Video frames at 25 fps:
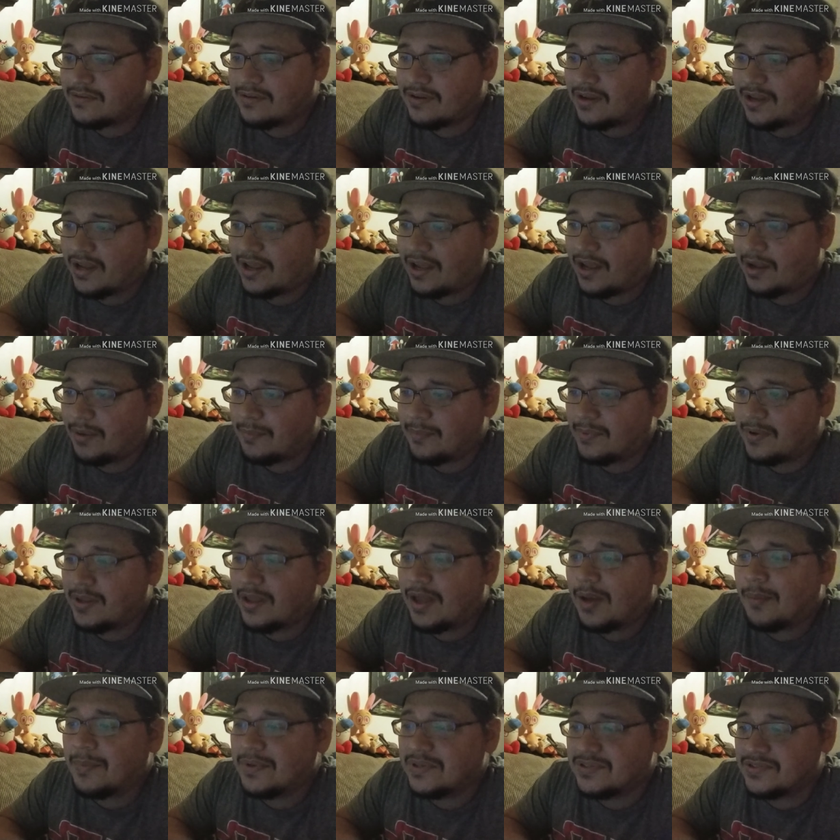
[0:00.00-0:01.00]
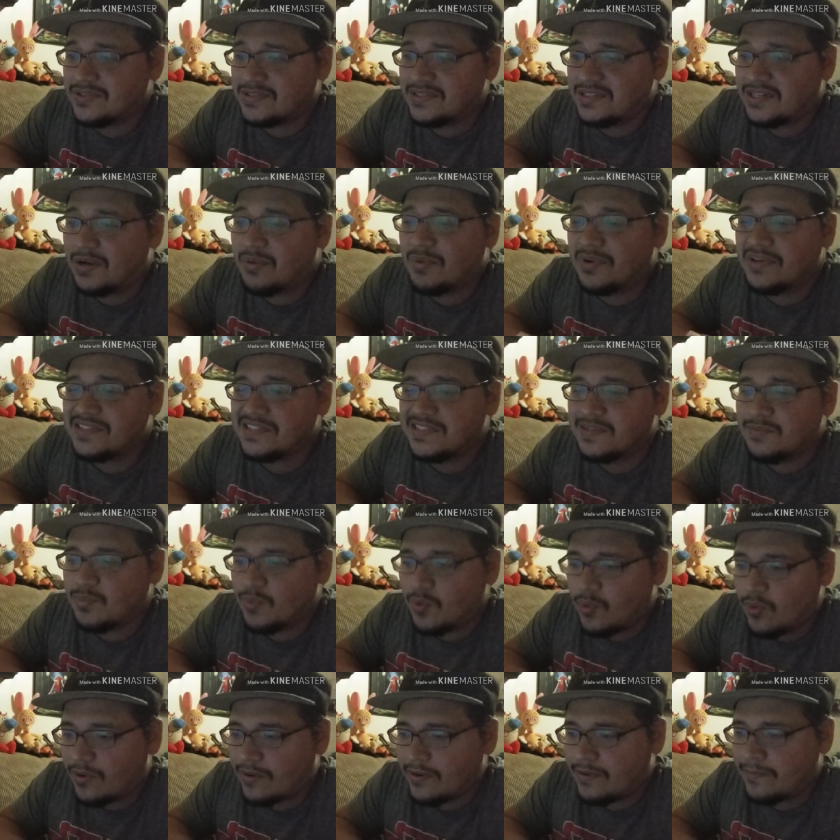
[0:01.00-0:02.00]
I, am I'm, I'm interested. I want to see
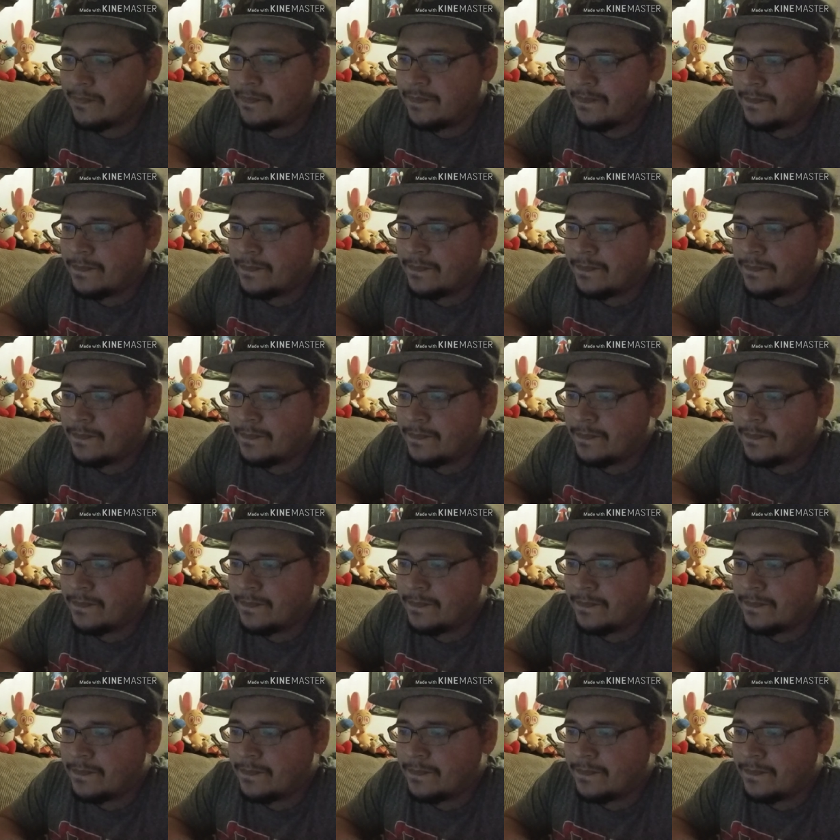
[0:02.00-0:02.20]
more,